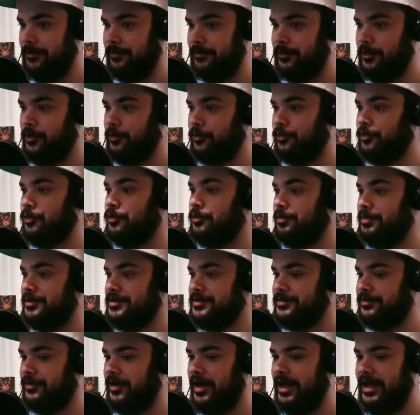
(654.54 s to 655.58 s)
group
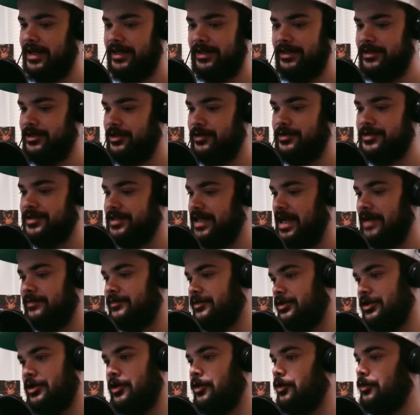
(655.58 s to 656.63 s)
is right, you just have
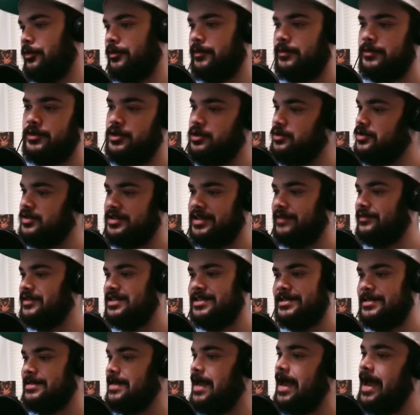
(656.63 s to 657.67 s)
to go, you just have to
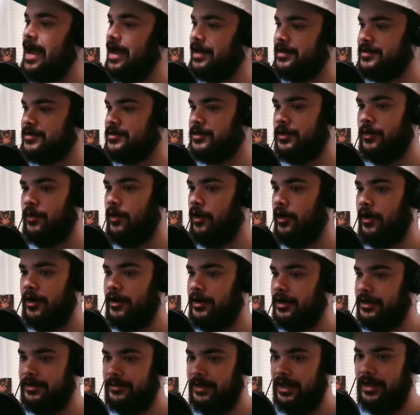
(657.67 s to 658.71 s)
zag so
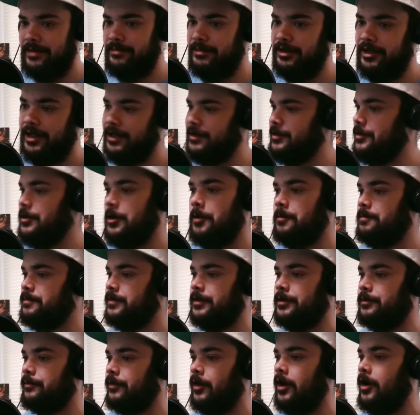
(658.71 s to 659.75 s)
hard and be like, nope,
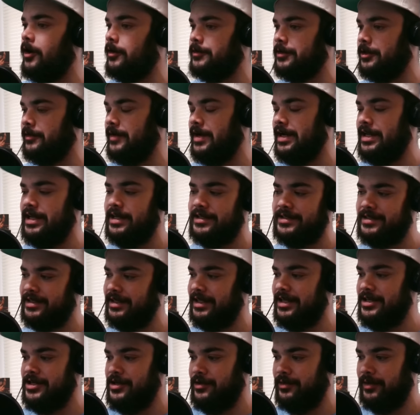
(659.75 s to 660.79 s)
they're wrong, they're idiots, and
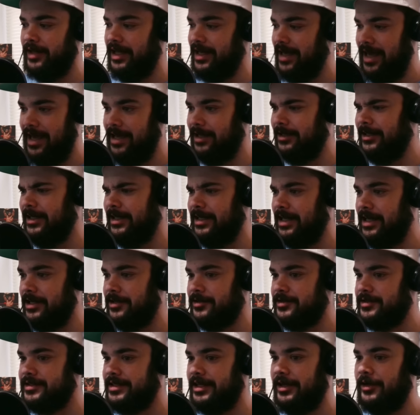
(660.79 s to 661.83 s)
then you like alienate
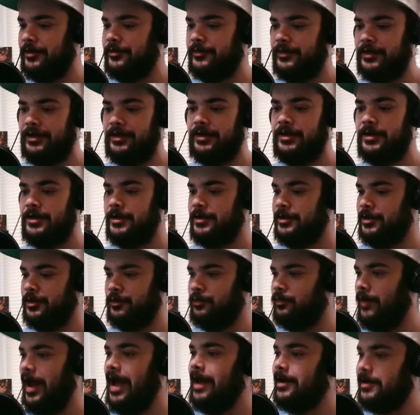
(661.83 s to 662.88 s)
yourself and you
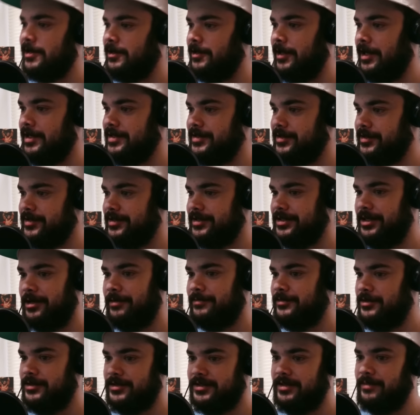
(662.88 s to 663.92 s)
radicalize
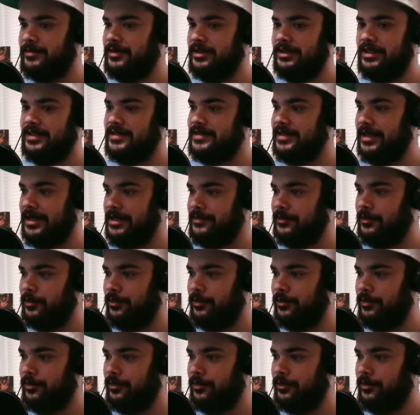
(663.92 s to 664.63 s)
yourself to something that's not even